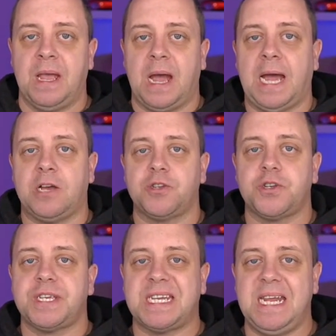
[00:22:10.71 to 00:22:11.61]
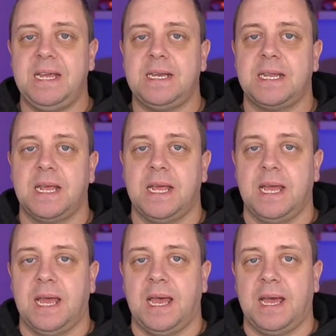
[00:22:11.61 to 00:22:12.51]
I also see it
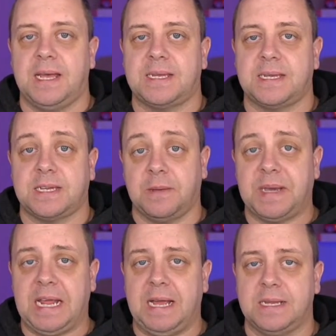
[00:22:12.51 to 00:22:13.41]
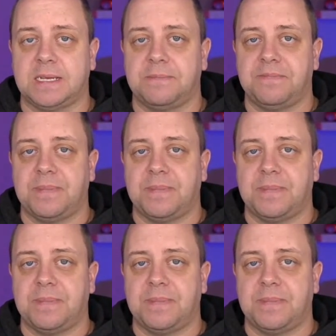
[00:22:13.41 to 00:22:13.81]
as something else.